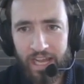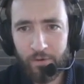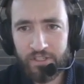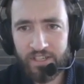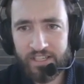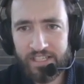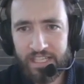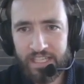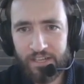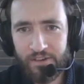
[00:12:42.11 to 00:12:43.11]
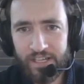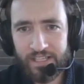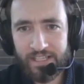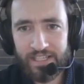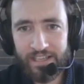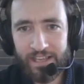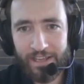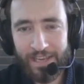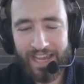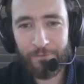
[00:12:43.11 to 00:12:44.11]
What you can see here is,
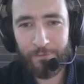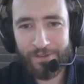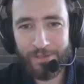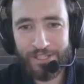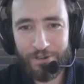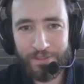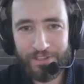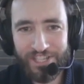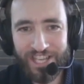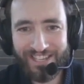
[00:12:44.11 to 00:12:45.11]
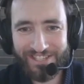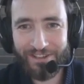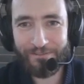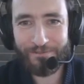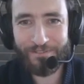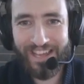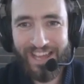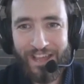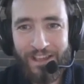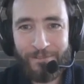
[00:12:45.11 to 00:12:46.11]
like, we took the challenge of
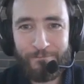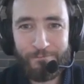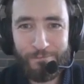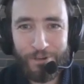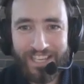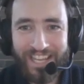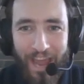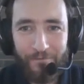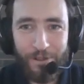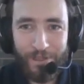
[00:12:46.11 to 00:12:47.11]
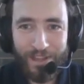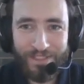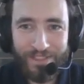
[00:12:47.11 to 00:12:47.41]
putting everything